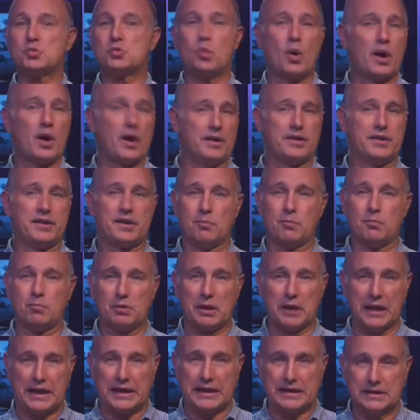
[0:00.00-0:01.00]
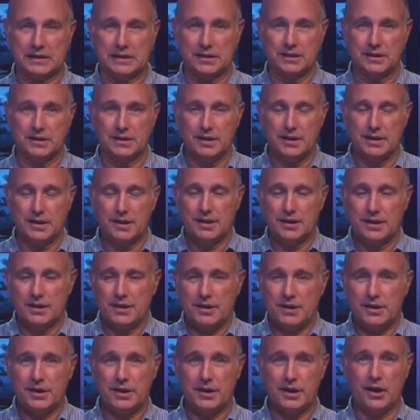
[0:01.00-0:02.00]
wanted to complain?
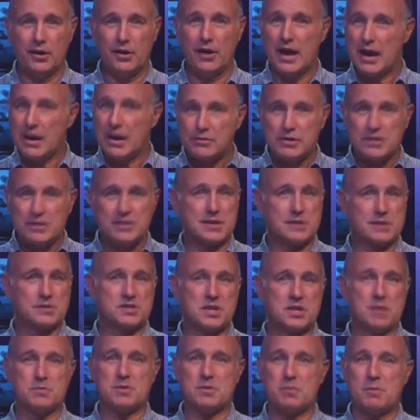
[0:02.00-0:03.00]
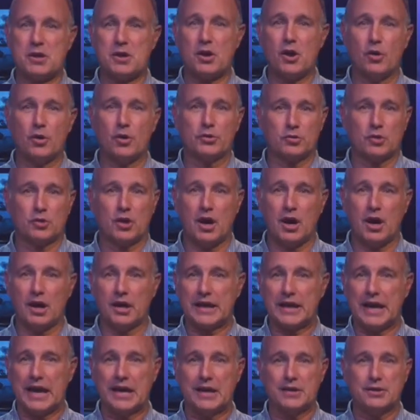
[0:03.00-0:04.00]
You know, everything seemed to be going
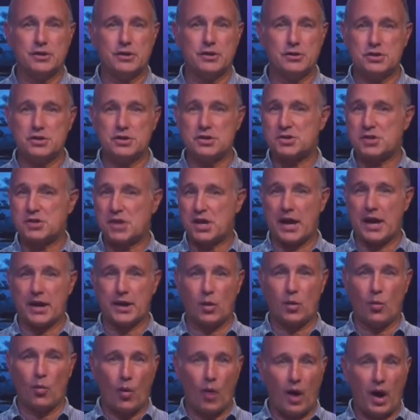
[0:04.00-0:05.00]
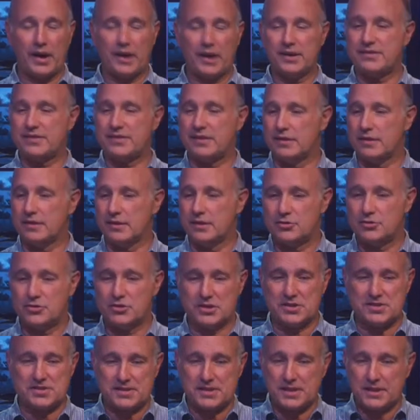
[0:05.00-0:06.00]
wrong, and you just kind of wanted to
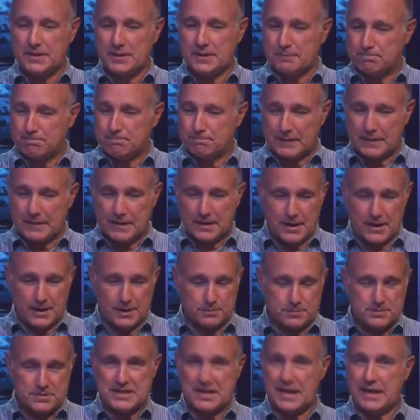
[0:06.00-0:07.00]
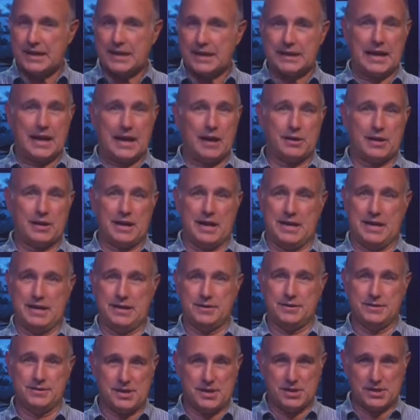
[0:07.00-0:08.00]
just, you know, take it out
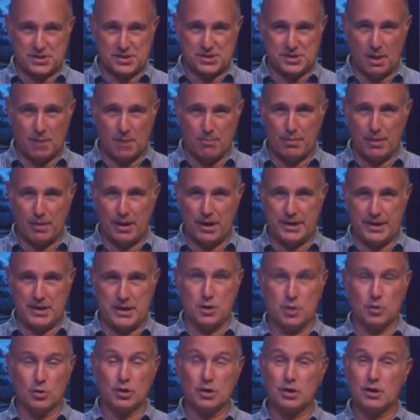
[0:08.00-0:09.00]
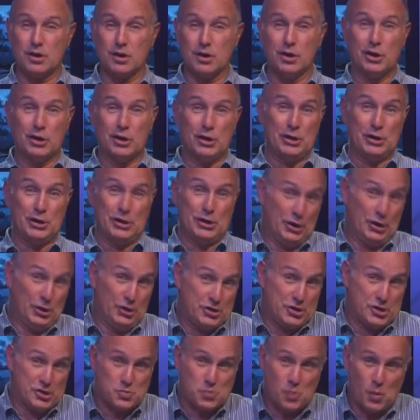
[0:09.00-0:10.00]
on somebody. You're
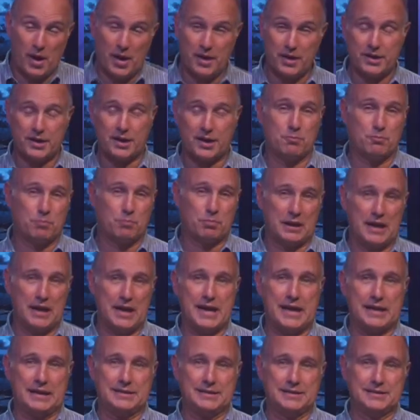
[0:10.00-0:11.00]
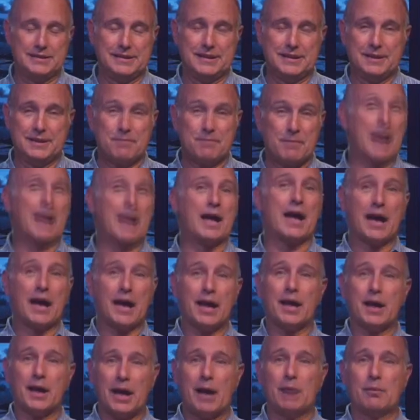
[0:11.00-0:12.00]
just wanted to complain.
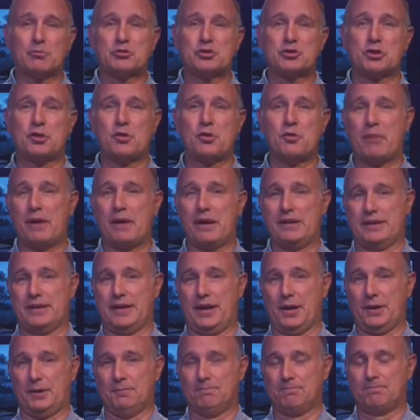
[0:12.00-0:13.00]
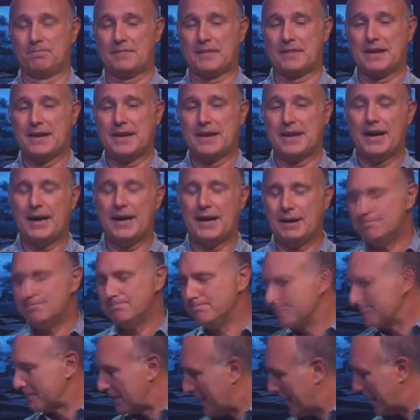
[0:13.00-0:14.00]
I'm sure you've been there.
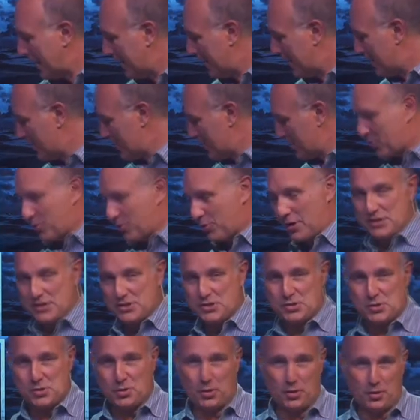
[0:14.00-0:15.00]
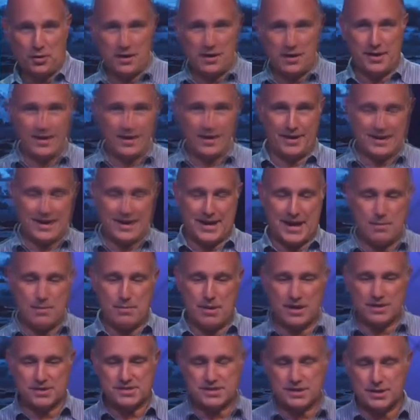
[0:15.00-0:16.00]
The great story
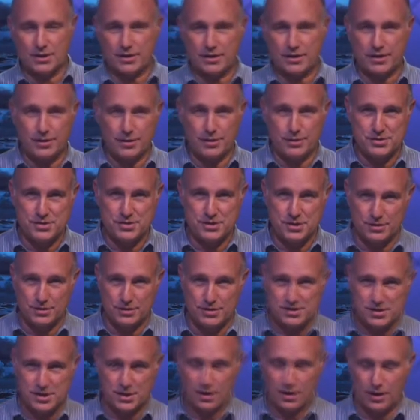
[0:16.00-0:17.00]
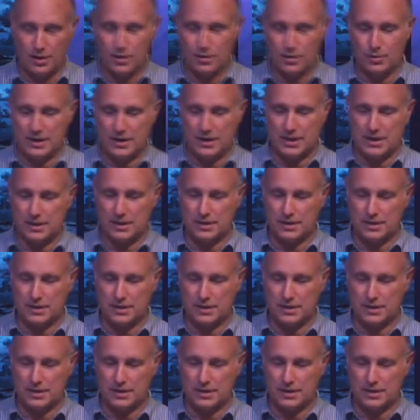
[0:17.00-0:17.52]
came out of Syracuse years ago.